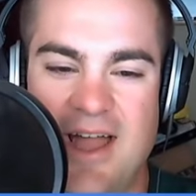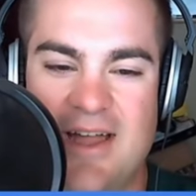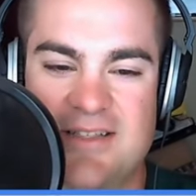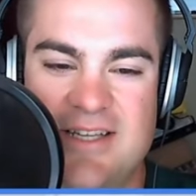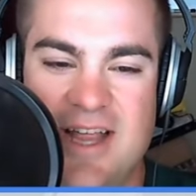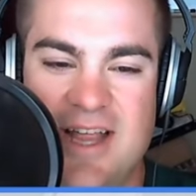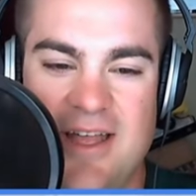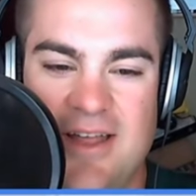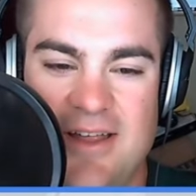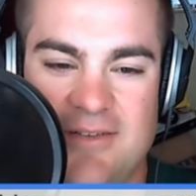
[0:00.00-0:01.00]
See, I
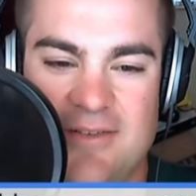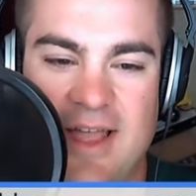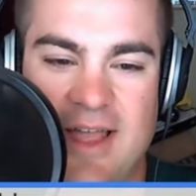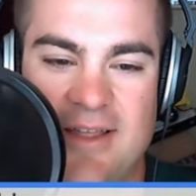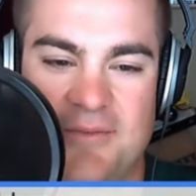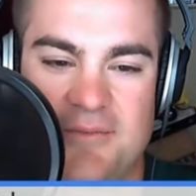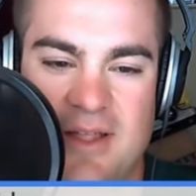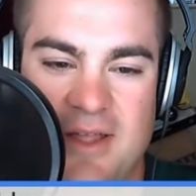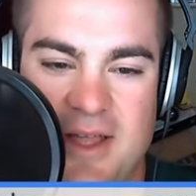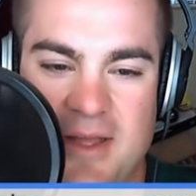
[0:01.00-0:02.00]
like,
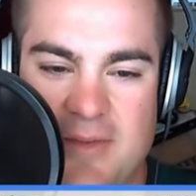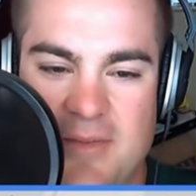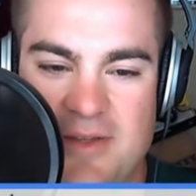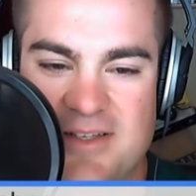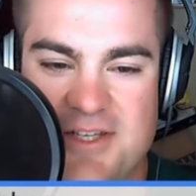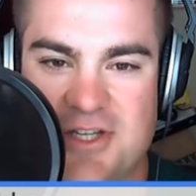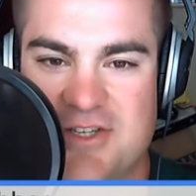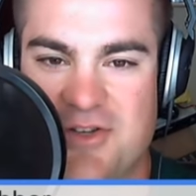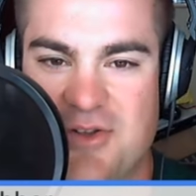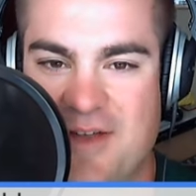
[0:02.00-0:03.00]
and maybe this is just
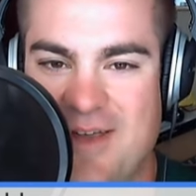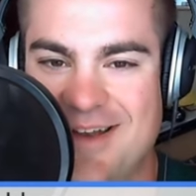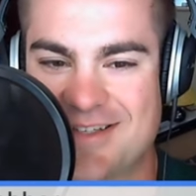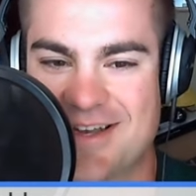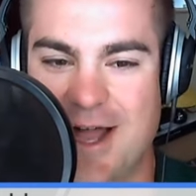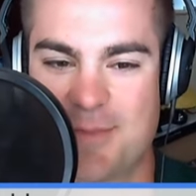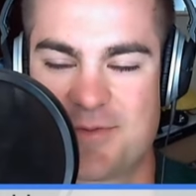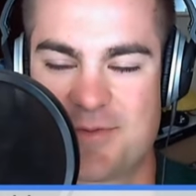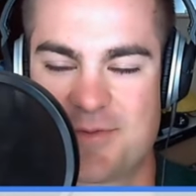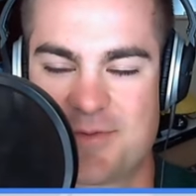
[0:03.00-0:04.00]
who I've been as an ops
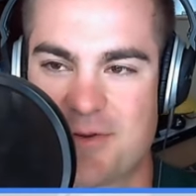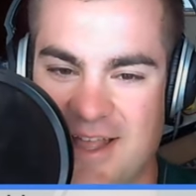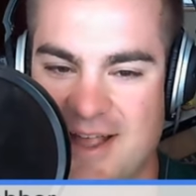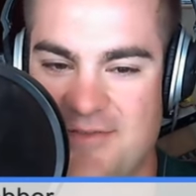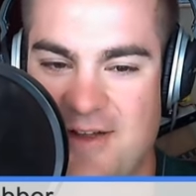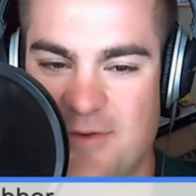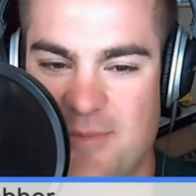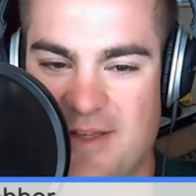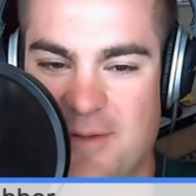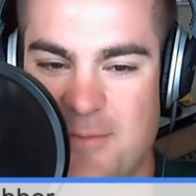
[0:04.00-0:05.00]
person. Like, I've never
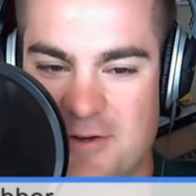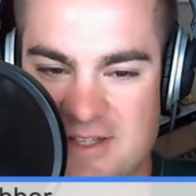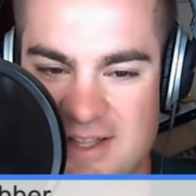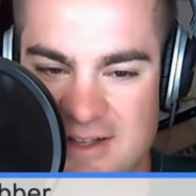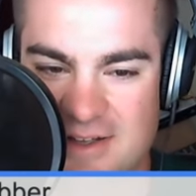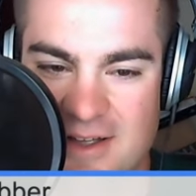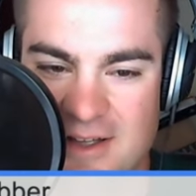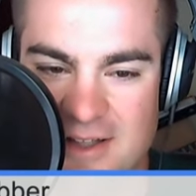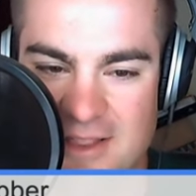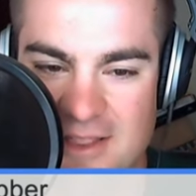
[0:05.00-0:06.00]
been the person that
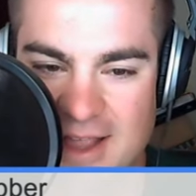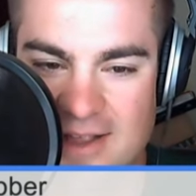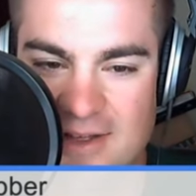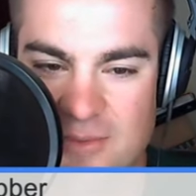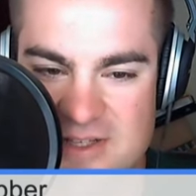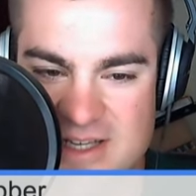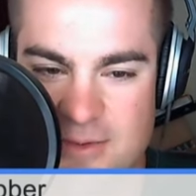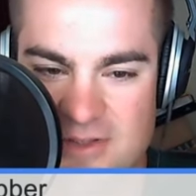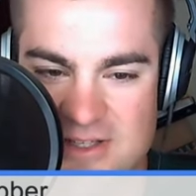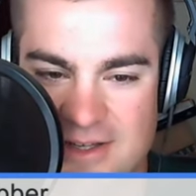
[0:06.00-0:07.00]
like was able
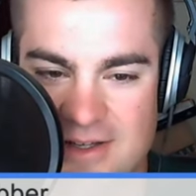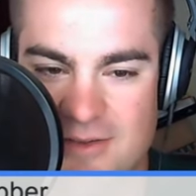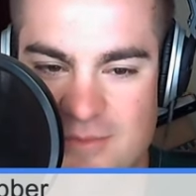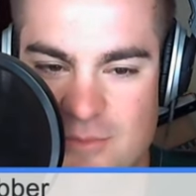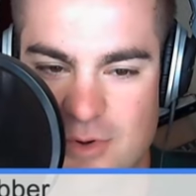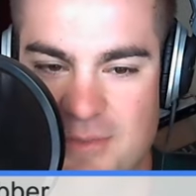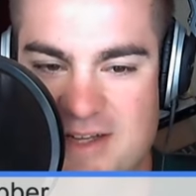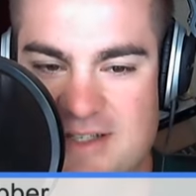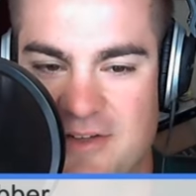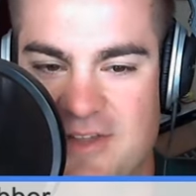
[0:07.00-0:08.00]
to bring
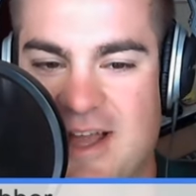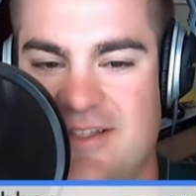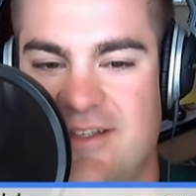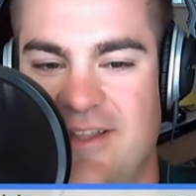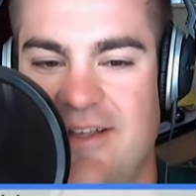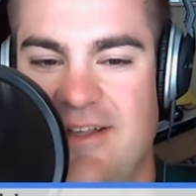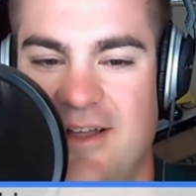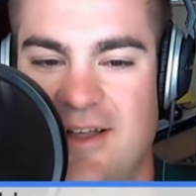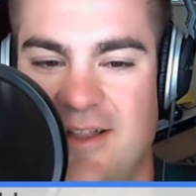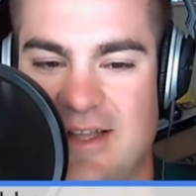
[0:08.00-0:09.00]
myself to escalate
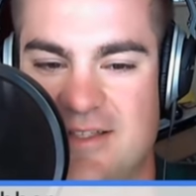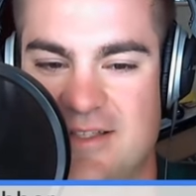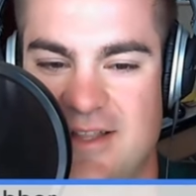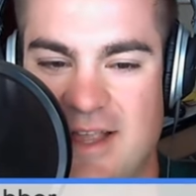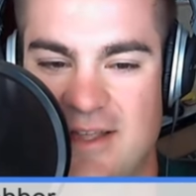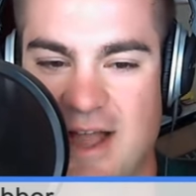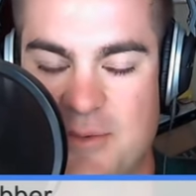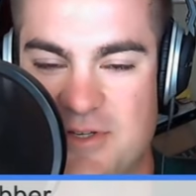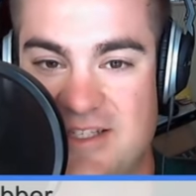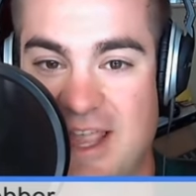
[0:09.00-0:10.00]
unless like I
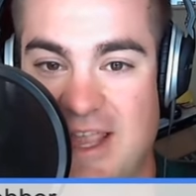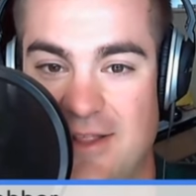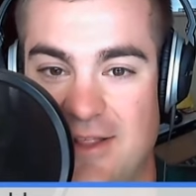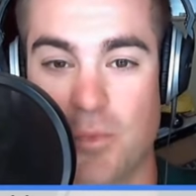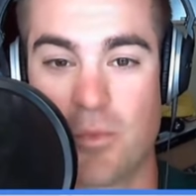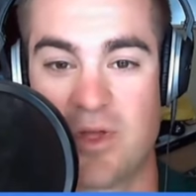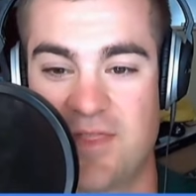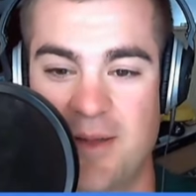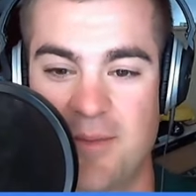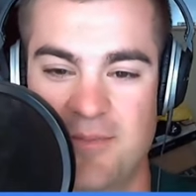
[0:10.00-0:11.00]
was staying there with
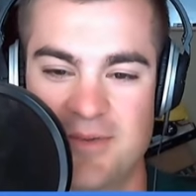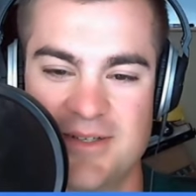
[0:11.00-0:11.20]
them.